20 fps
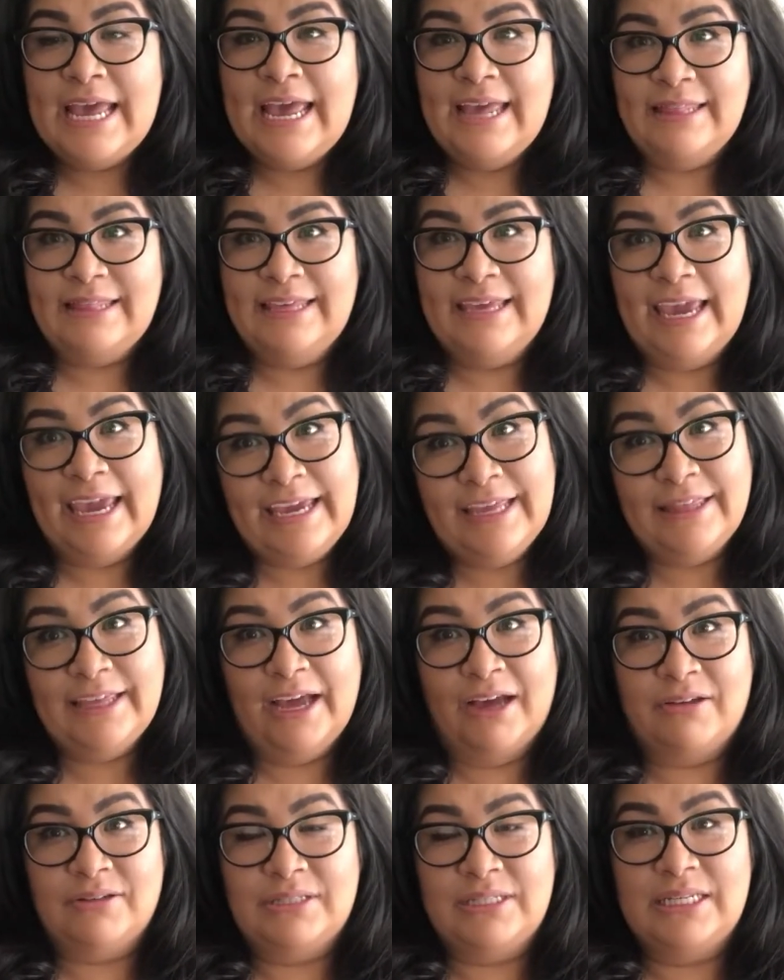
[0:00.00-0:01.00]
and the eighth
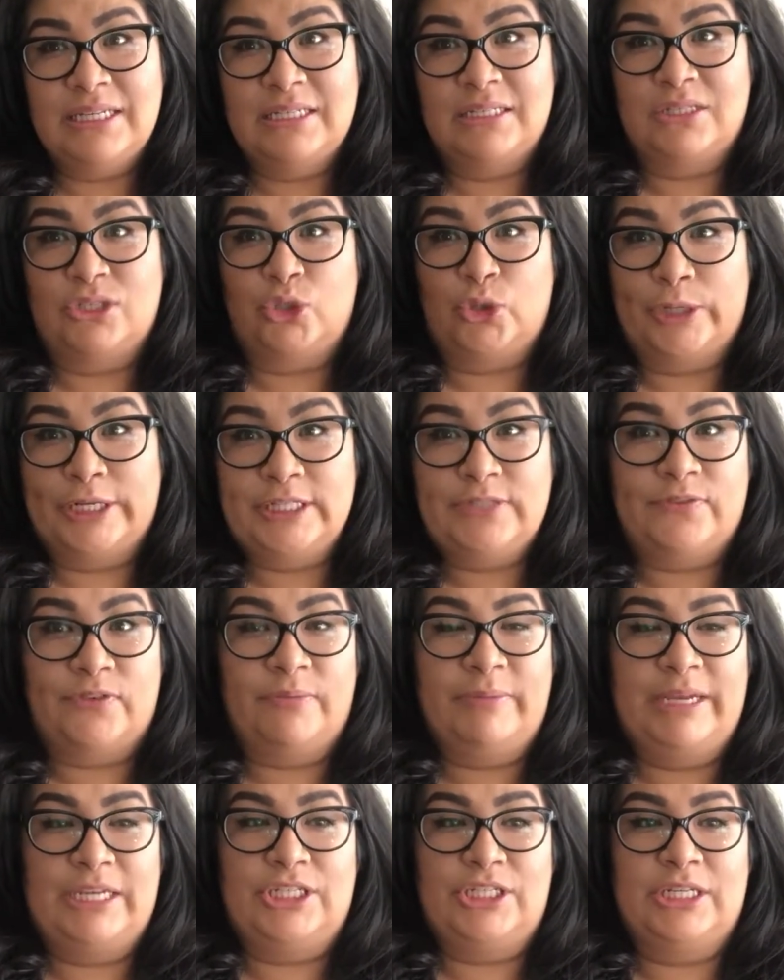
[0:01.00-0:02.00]
house is
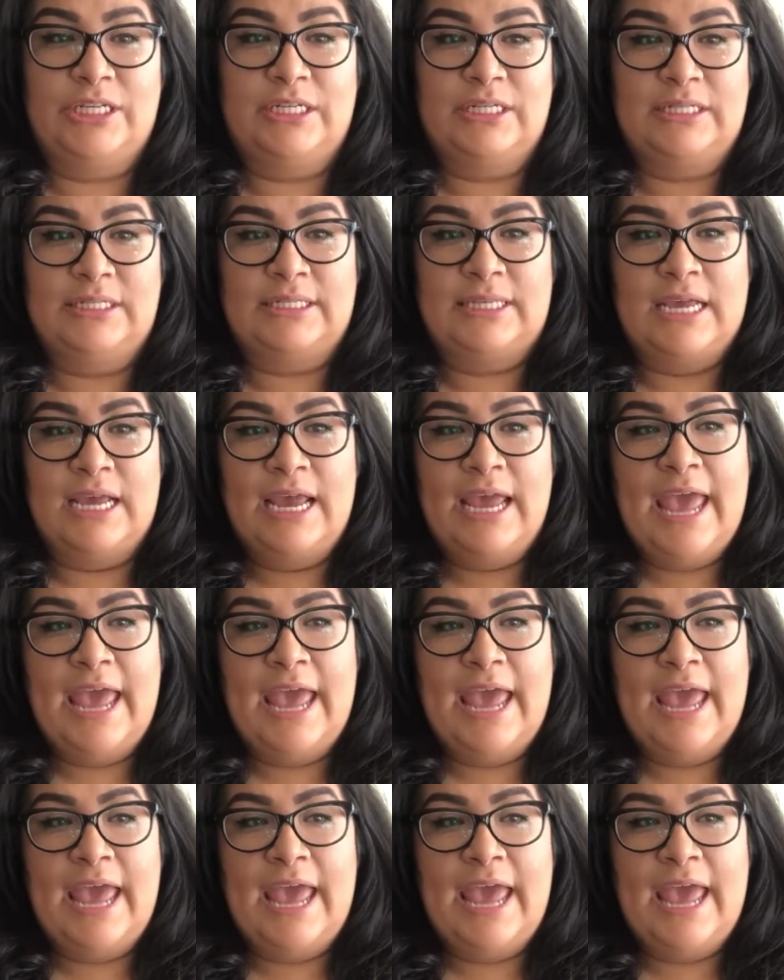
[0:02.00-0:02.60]
transformations,